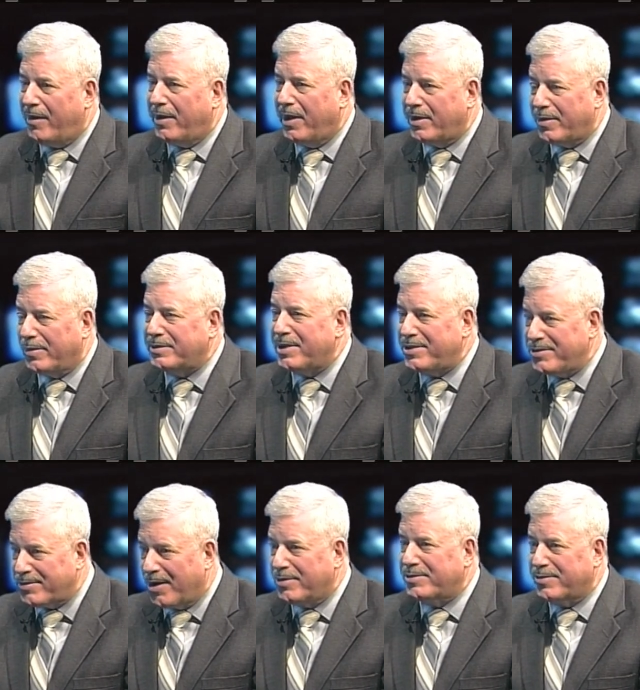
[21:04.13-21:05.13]
I don't know, did
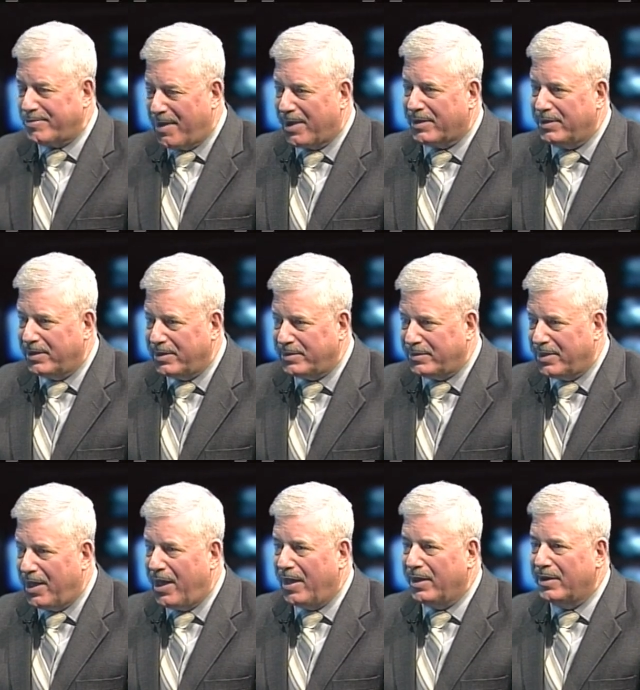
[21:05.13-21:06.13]
you go directly to
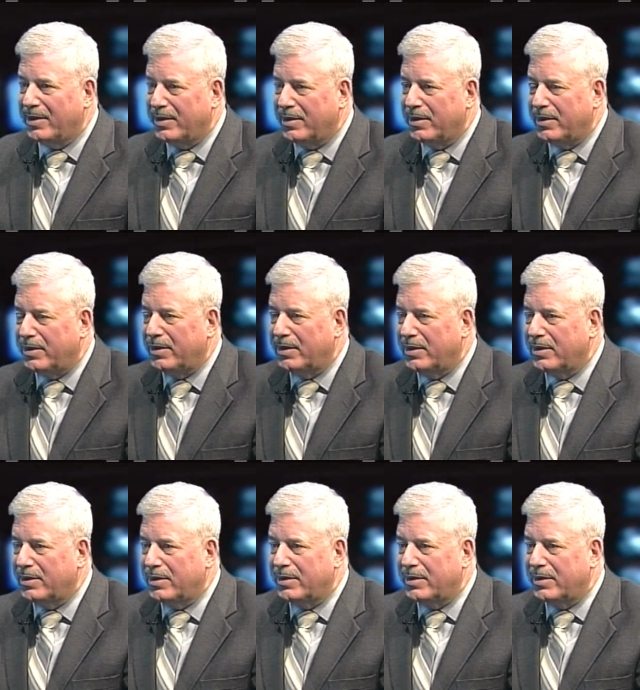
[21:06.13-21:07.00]
that? No. So